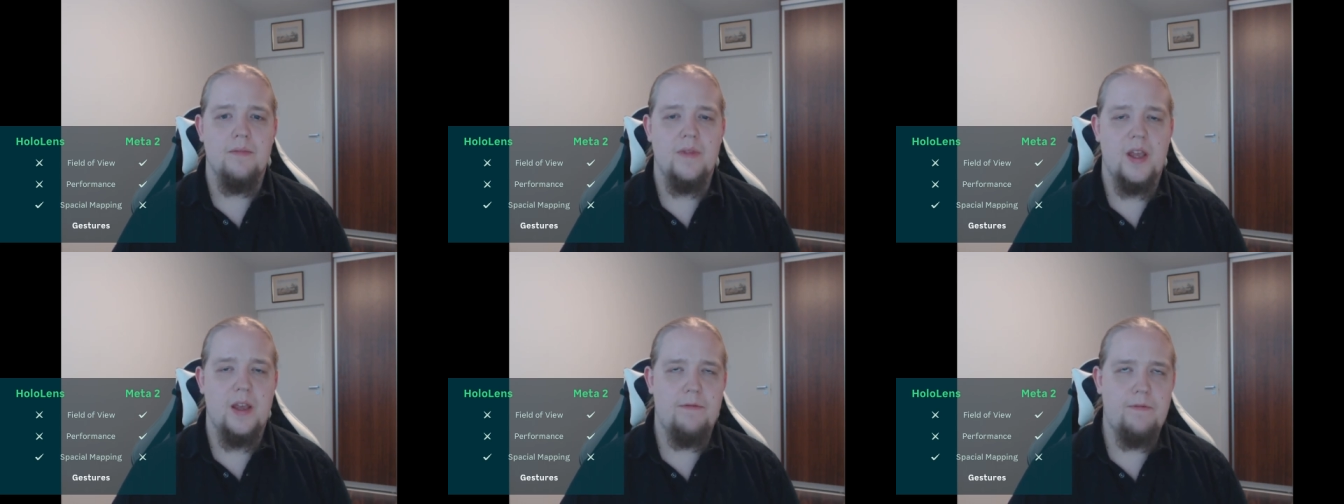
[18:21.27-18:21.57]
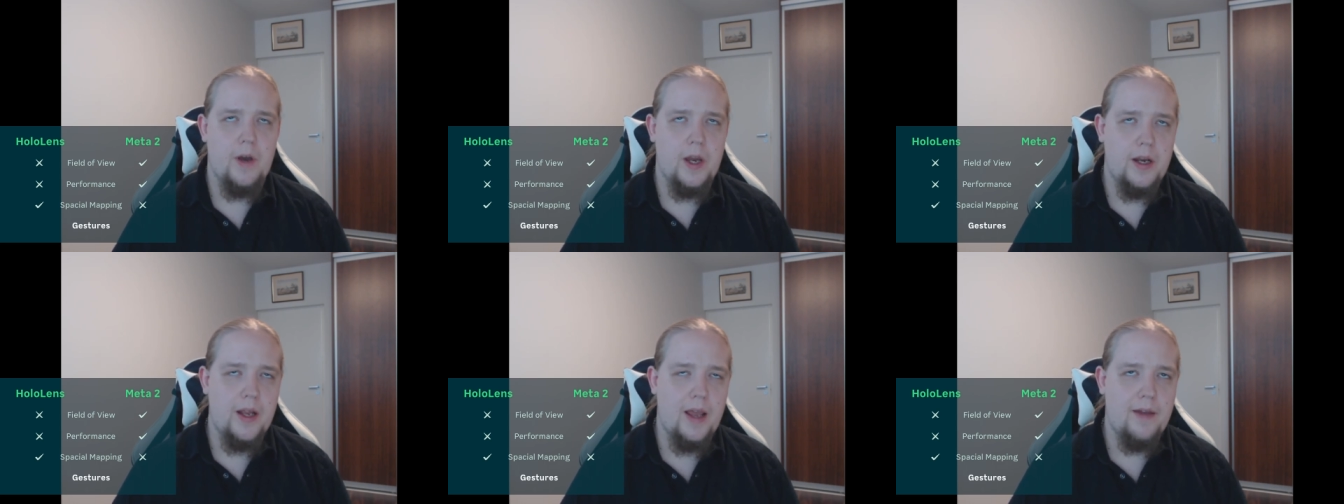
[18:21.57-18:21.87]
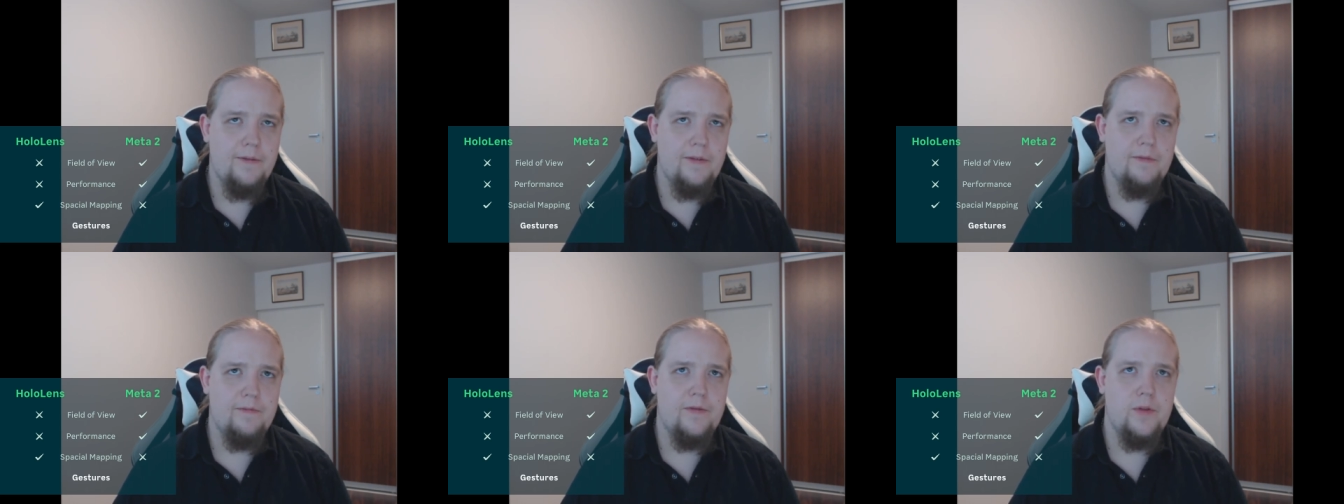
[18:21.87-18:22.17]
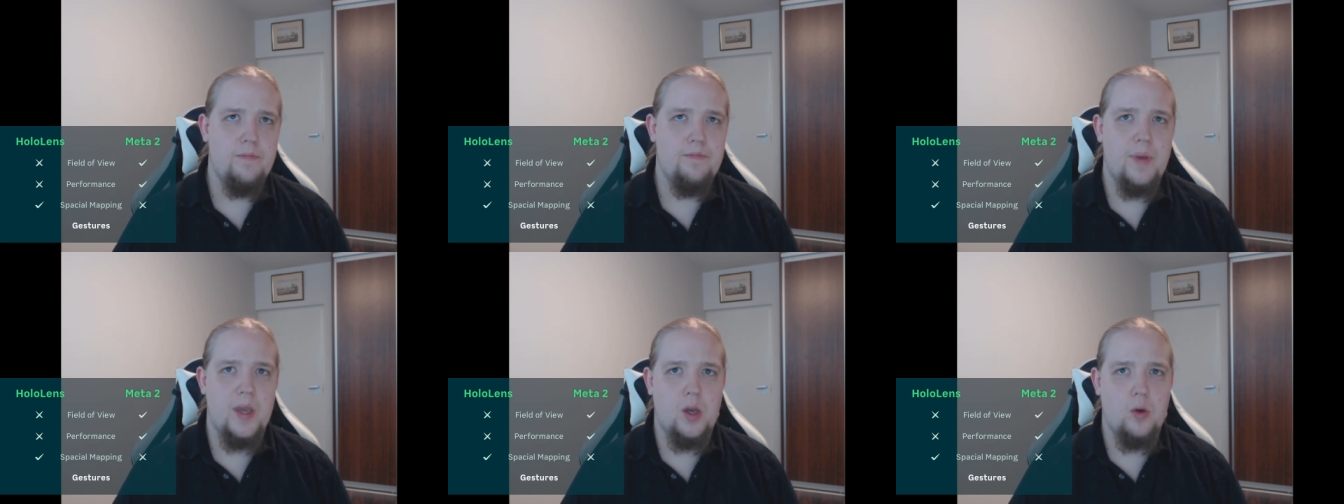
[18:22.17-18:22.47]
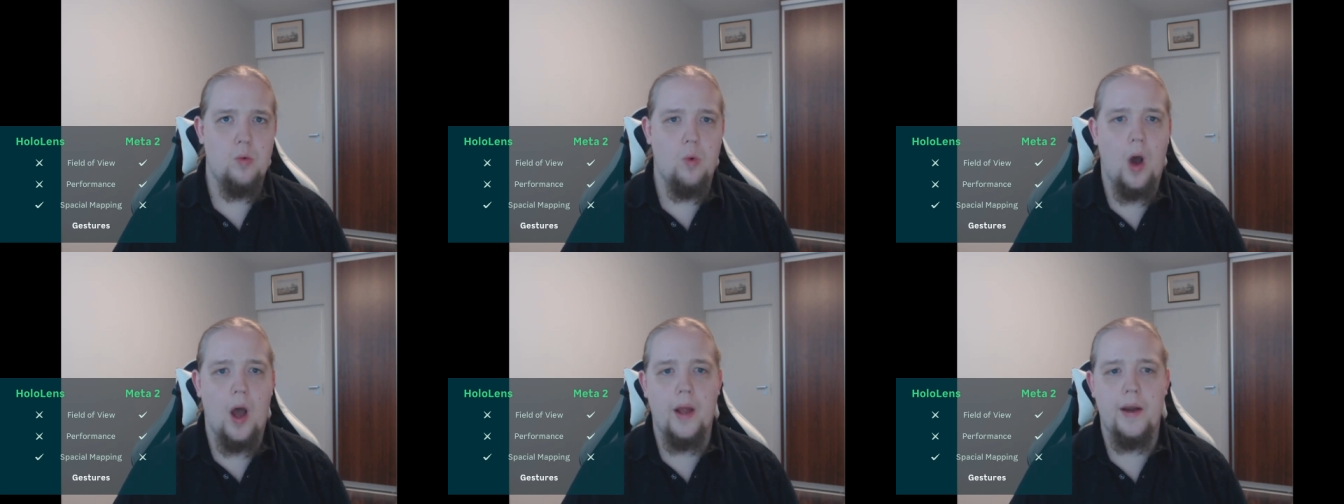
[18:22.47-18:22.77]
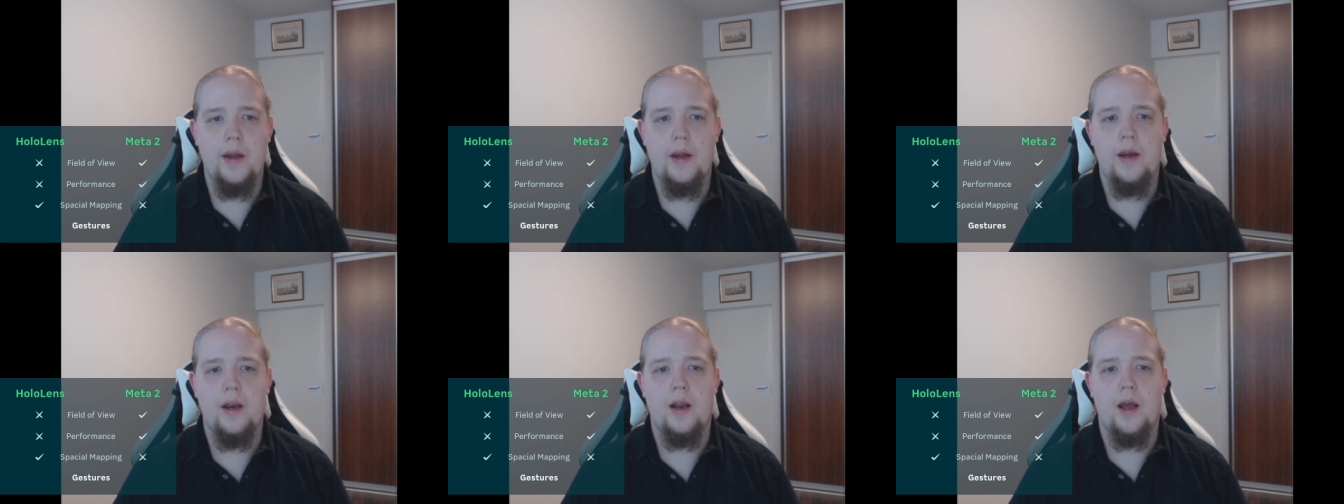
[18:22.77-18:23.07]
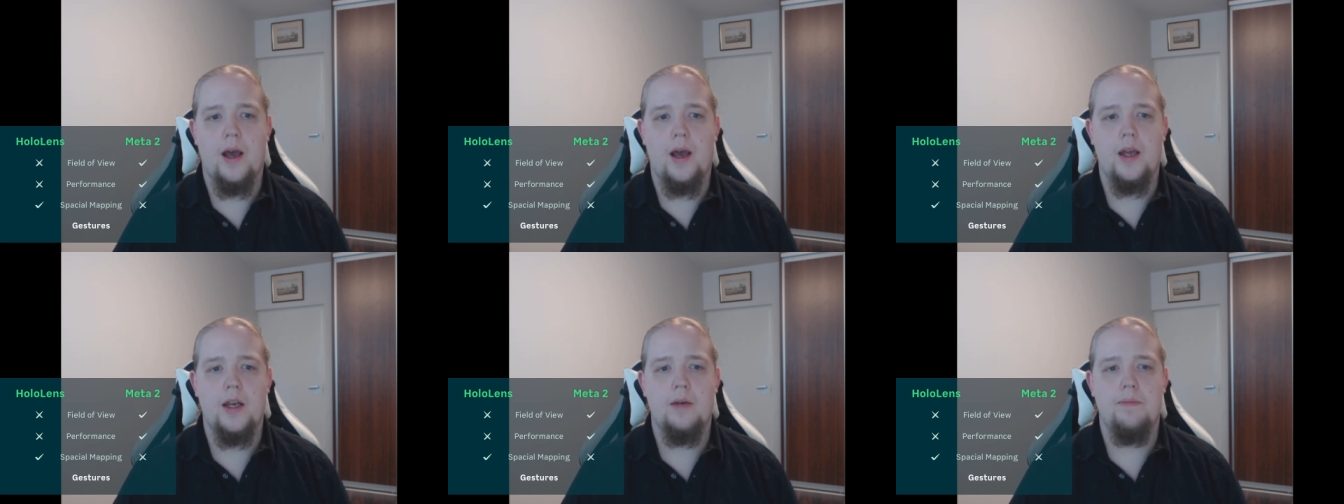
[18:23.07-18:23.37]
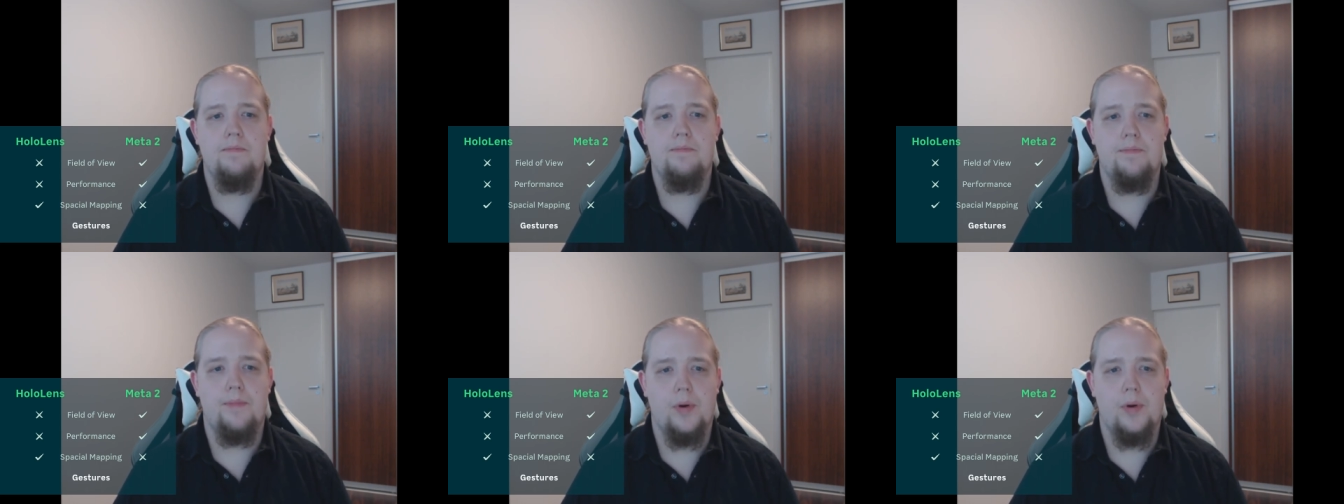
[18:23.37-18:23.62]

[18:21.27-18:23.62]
If I'd have to pick one, I'd